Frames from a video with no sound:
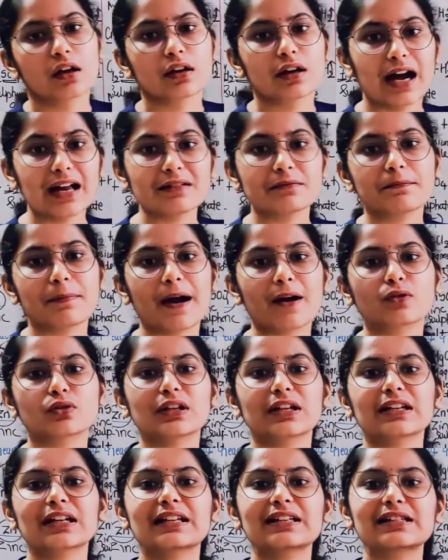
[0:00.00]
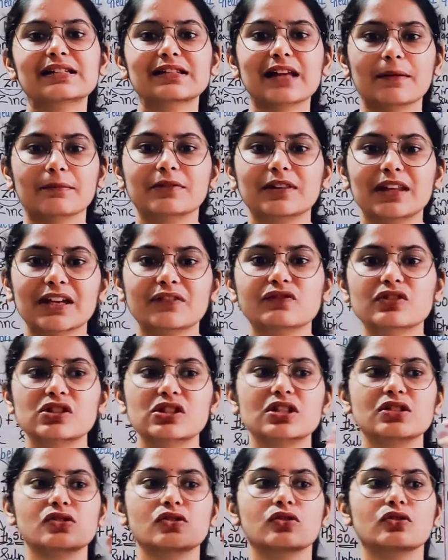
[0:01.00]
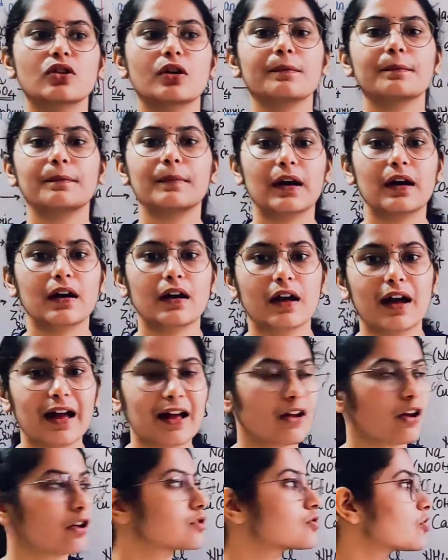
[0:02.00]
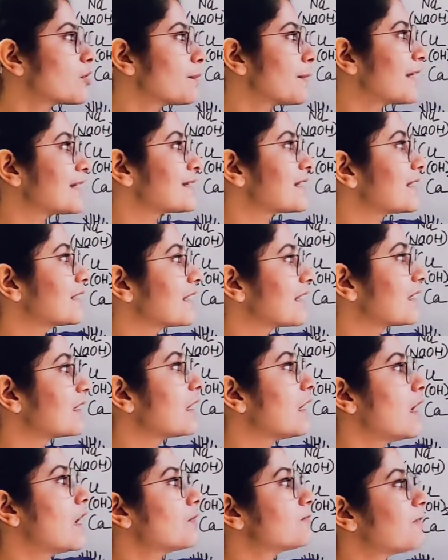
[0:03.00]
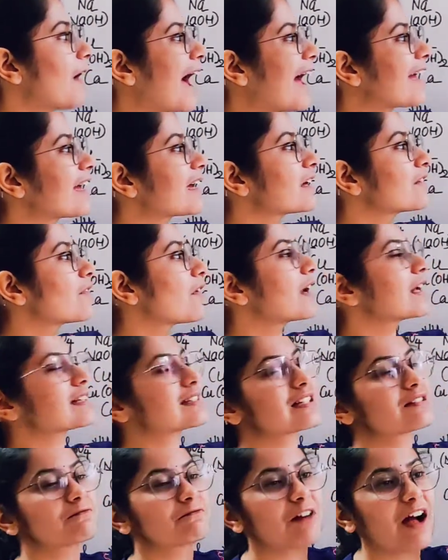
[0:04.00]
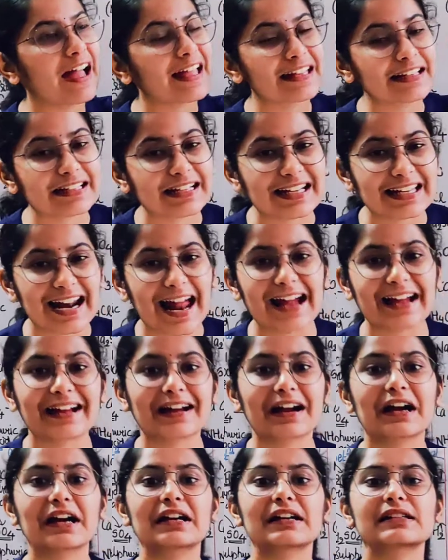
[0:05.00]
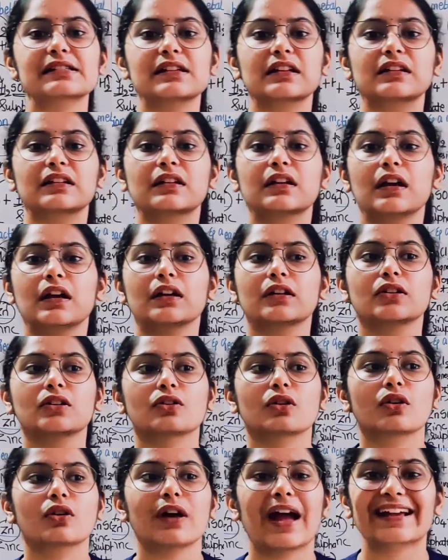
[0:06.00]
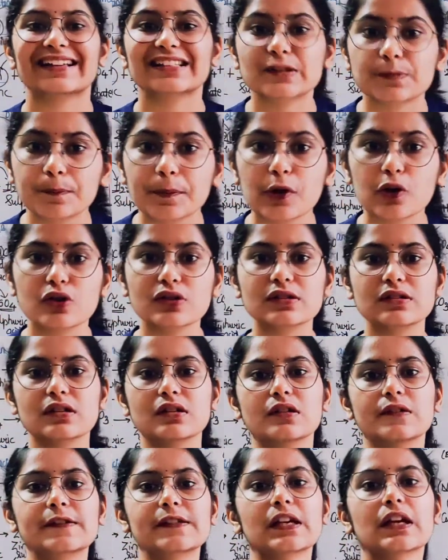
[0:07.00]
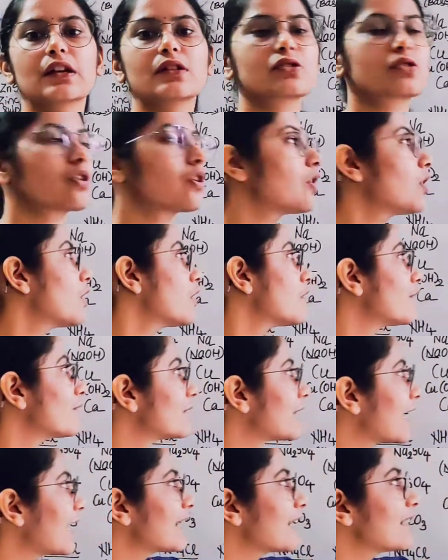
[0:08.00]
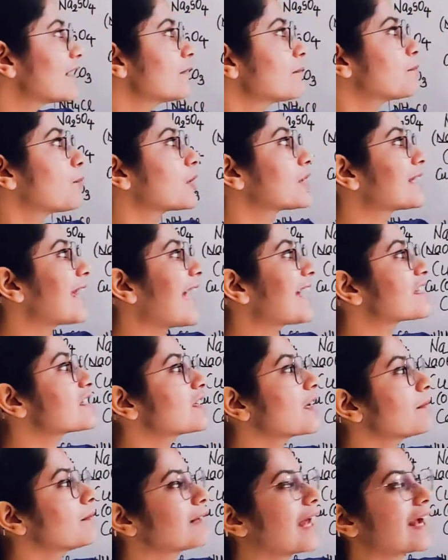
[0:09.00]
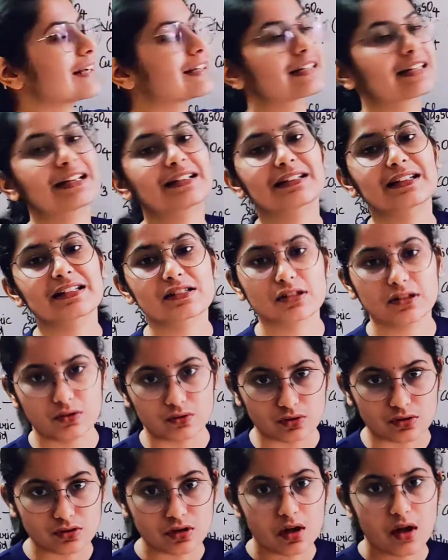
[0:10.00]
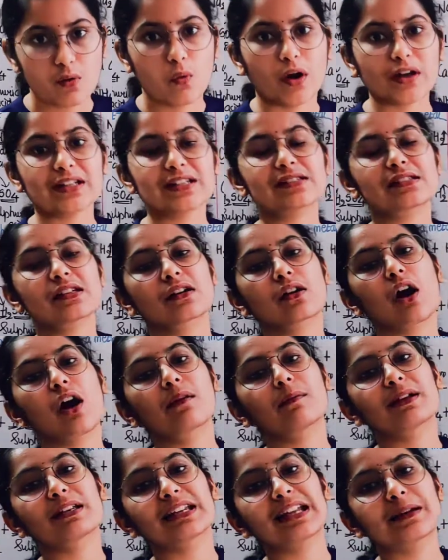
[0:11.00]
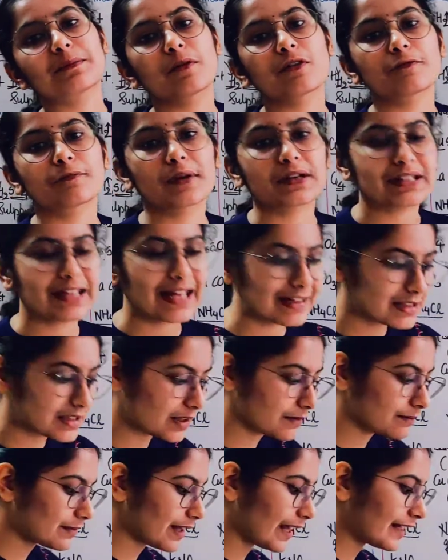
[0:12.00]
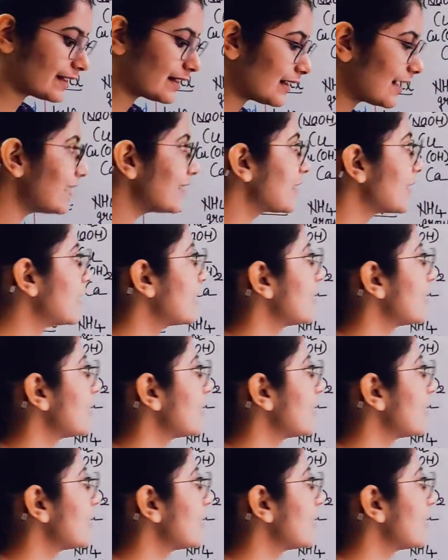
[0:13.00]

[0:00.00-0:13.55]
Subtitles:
Gunpowder is something which is also present in fireworks, in firecrackers, in explosives. So therein potassium nitrate is used. What is the common name of potassium nitrate?